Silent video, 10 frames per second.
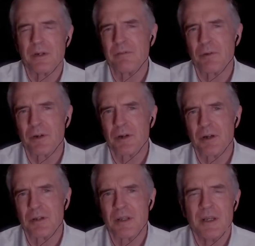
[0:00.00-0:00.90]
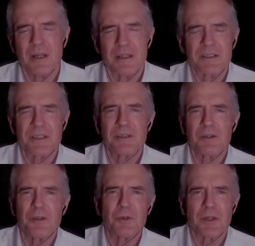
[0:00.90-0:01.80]
of what are called single
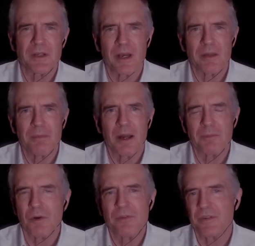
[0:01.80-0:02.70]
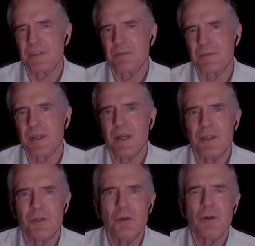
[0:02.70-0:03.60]
nucleotide polymorphisms.
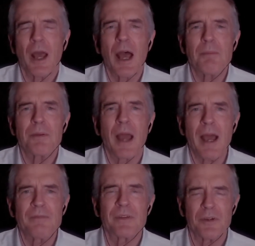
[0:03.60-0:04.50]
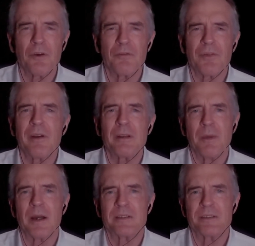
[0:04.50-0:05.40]
You don't have to know very
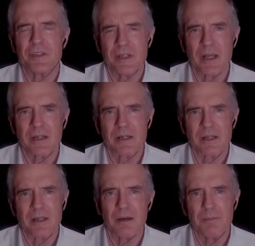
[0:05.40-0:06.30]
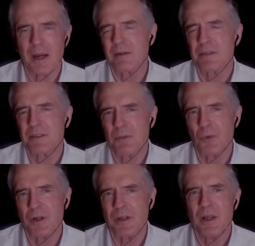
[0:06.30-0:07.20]
much genetically about
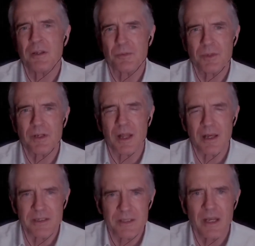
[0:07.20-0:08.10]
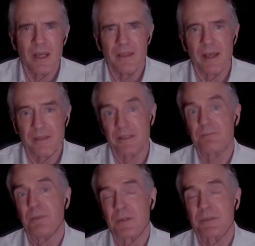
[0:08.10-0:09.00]
someone to realize that this
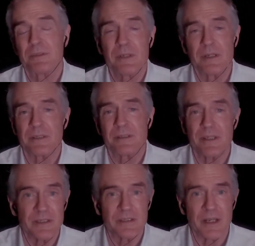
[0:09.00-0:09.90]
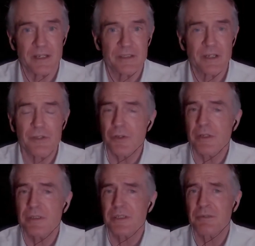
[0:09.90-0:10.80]
person is East Asian, and you can
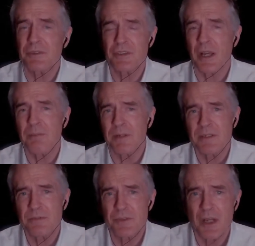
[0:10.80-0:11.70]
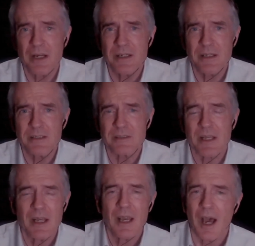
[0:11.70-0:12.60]
distinguish Japanese and Chinese.
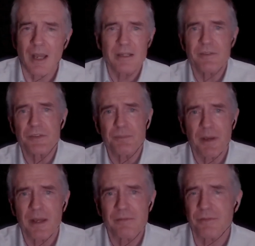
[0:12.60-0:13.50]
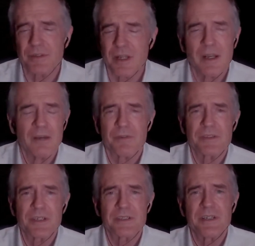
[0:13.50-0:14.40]
I lived in Japan for
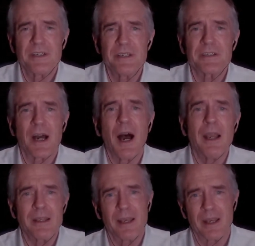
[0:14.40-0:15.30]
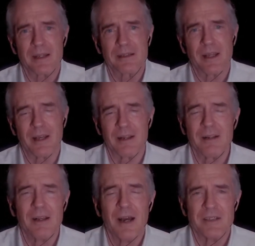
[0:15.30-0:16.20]
16 years. I can't tell
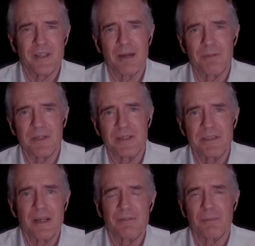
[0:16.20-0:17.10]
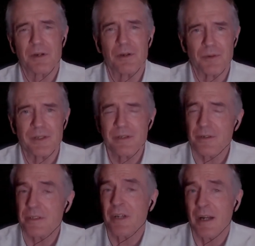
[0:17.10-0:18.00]
a Japanese from a Korean or
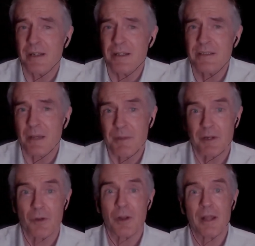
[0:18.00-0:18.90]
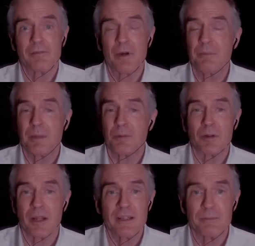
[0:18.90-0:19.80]
a Chinese. I mean, I know a lot of white people
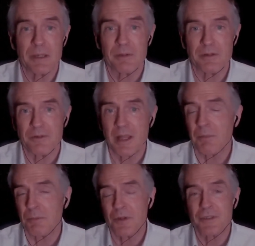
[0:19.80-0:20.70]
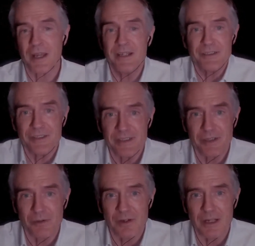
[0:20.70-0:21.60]
claim to be able to do that, but most Asians
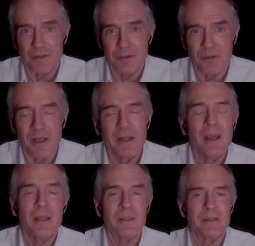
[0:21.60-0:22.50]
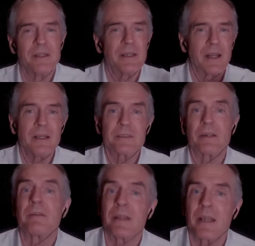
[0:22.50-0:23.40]
don't claim to do that. The DNA
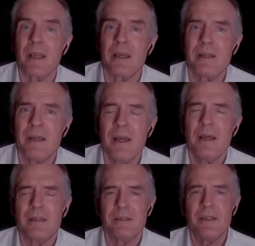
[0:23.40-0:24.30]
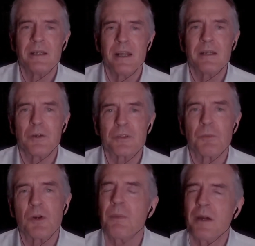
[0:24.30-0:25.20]
certainly can. The DNA knows
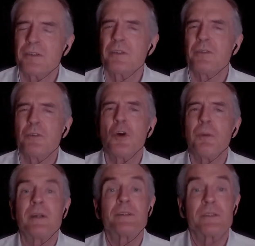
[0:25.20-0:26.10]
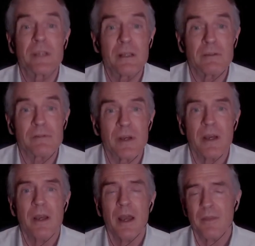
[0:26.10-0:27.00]
more about you than you know about yourself.
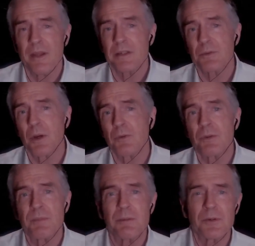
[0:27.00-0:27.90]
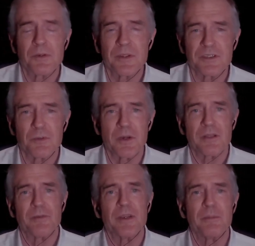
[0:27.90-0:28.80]
And that is why when people do these
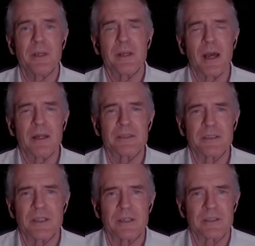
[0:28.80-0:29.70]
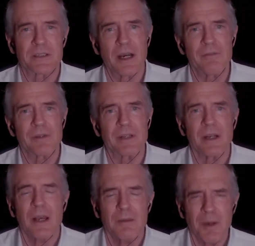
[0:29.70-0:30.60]
23andMe analyses, they discover that,
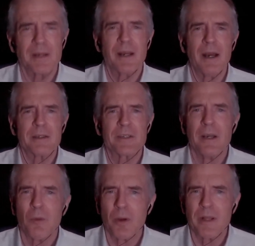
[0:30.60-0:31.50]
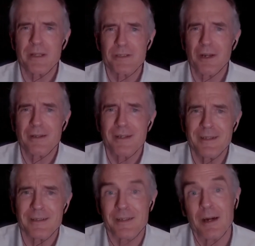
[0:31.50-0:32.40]
my gosh, where'd that
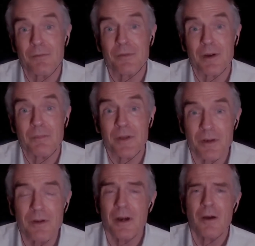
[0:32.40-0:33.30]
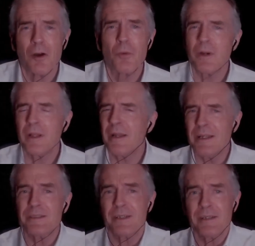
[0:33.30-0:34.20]
Sardinian come from? You know, or where'd that
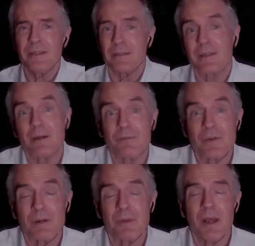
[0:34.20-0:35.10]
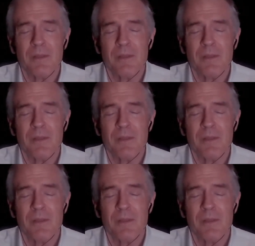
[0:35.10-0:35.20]
East Indian come from?